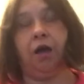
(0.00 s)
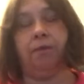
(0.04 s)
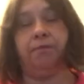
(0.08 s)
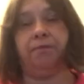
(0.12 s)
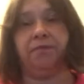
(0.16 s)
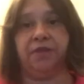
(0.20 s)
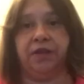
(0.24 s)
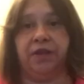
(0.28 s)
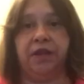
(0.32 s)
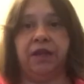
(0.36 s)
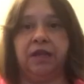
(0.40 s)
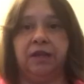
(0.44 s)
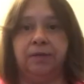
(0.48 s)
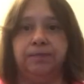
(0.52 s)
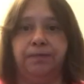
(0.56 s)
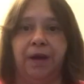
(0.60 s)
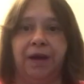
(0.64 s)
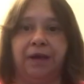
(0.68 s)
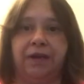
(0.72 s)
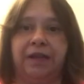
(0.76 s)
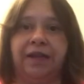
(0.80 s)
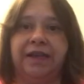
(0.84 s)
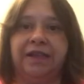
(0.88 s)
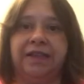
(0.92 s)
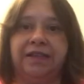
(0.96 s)
Thinking
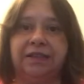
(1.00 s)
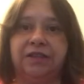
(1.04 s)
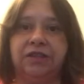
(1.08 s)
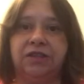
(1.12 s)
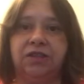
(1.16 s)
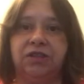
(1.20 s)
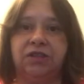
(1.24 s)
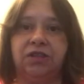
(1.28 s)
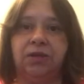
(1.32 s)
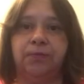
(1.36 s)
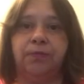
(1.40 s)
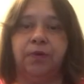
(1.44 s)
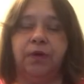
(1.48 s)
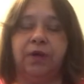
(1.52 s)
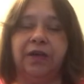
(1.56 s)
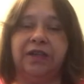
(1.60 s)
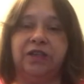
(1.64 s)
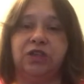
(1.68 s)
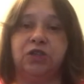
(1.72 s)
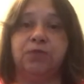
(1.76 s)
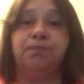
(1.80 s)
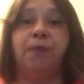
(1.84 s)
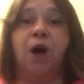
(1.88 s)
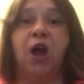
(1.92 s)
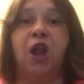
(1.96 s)
about it,
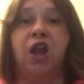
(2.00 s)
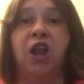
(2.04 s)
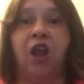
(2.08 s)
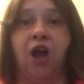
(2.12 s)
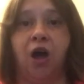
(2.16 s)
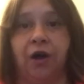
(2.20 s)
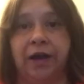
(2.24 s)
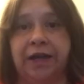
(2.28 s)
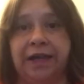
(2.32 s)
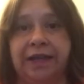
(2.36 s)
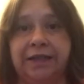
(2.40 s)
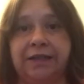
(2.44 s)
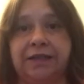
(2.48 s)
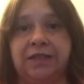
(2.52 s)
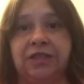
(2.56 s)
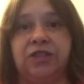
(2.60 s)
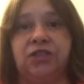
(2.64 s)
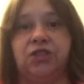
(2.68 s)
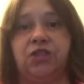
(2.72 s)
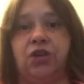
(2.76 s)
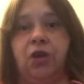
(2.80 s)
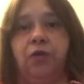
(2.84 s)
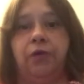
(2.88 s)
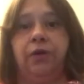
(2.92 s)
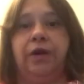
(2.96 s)
it's my light,
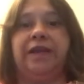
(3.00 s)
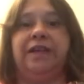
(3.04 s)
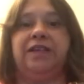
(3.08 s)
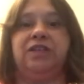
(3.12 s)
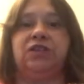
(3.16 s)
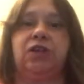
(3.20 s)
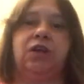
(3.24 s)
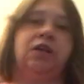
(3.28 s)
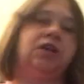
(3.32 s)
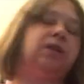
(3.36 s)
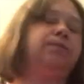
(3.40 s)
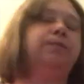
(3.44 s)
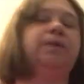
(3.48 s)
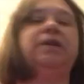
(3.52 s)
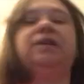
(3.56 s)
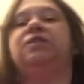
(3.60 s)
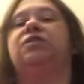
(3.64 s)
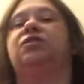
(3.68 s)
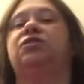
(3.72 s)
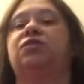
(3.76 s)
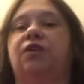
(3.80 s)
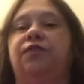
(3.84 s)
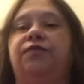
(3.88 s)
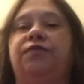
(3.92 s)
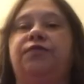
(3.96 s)
so it's going to be
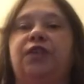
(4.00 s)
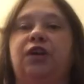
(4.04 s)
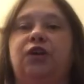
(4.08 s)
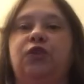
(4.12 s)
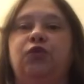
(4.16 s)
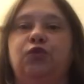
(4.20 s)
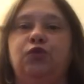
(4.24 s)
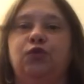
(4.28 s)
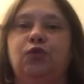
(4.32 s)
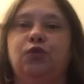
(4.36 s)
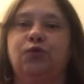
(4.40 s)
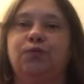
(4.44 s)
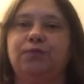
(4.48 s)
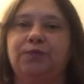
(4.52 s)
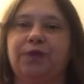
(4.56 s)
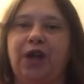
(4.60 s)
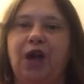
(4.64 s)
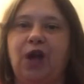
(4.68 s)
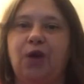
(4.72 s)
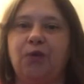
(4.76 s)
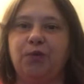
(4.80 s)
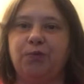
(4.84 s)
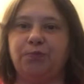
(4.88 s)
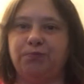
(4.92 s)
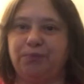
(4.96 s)
stuff that normally
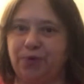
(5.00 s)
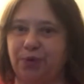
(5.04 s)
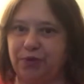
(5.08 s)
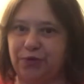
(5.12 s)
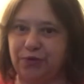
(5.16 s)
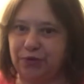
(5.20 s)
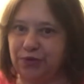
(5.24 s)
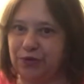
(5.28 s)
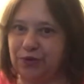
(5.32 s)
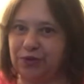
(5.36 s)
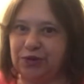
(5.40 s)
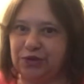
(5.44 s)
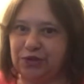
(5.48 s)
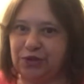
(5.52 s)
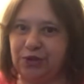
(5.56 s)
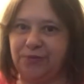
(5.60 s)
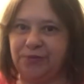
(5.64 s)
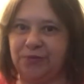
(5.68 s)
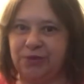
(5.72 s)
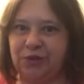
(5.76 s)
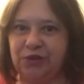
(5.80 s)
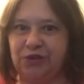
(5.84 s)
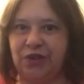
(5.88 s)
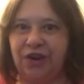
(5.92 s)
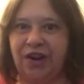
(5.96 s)
I wouldn't put through the
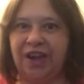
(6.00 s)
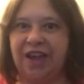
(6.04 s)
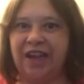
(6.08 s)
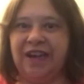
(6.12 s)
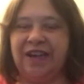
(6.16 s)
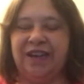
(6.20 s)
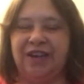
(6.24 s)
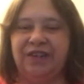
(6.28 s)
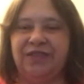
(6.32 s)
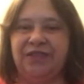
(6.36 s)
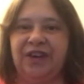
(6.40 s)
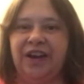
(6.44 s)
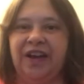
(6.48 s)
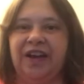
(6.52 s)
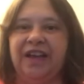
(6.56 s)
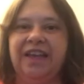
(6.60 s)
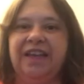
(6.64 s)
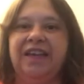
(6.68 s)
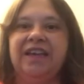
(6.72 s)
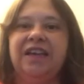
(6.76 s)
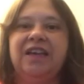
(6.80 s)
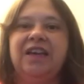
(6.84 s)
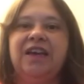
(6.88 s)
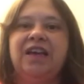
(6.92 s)
tumble dryer anyway.